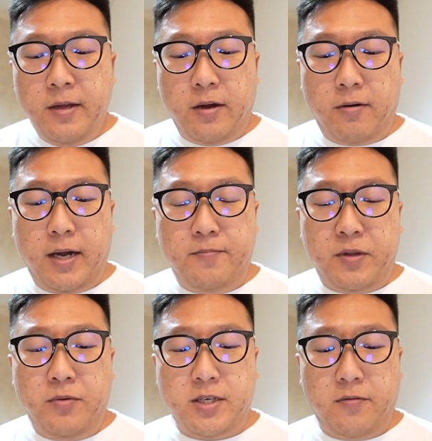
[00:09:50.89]
Alright,
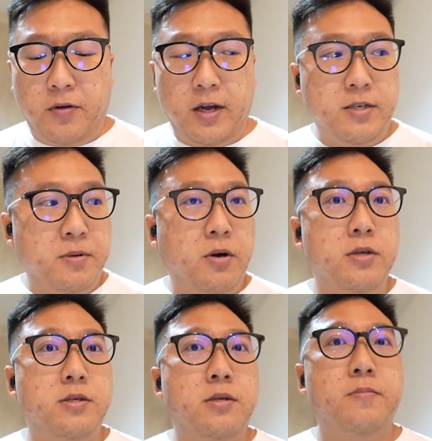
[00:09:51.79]
the reason for that is
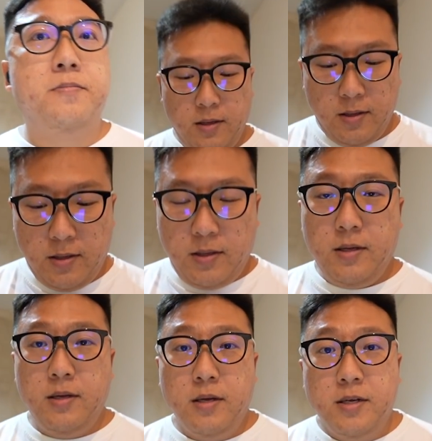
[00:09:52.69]
because
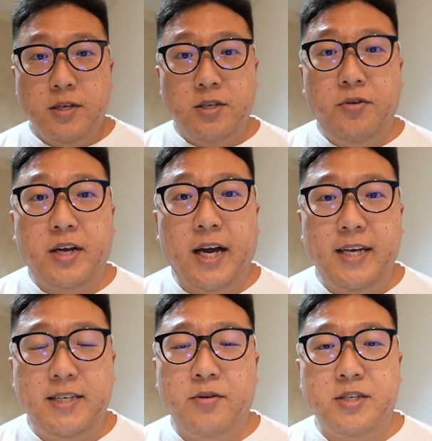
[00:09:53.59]
Sorry
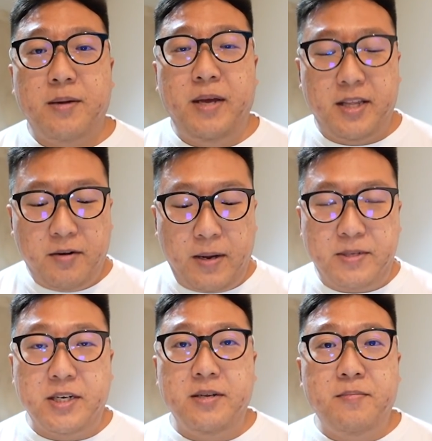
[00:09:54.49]
guys, there was some
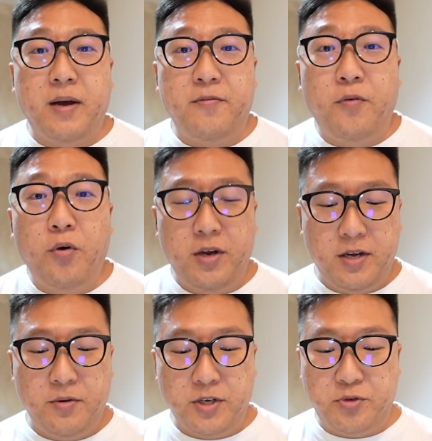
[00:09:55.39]
interruption. My phone
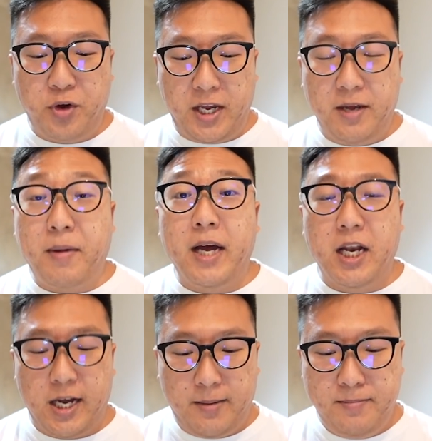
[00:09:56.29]
was ringing my
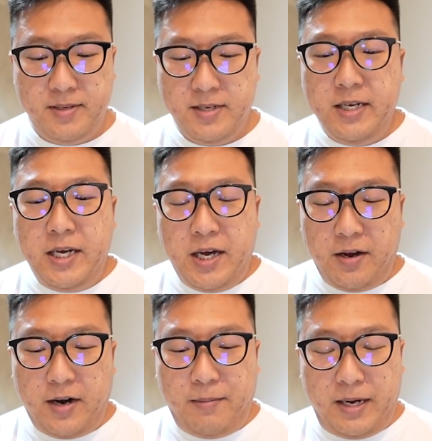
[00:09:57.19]
alarm.
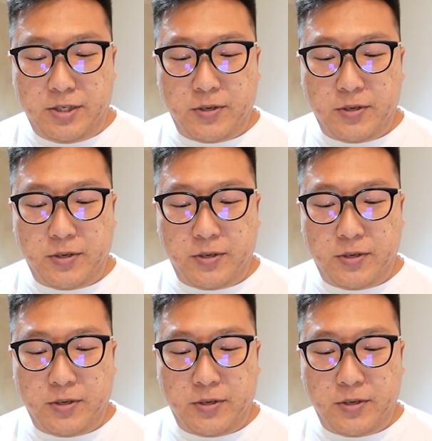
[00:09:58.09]
Alright, but it's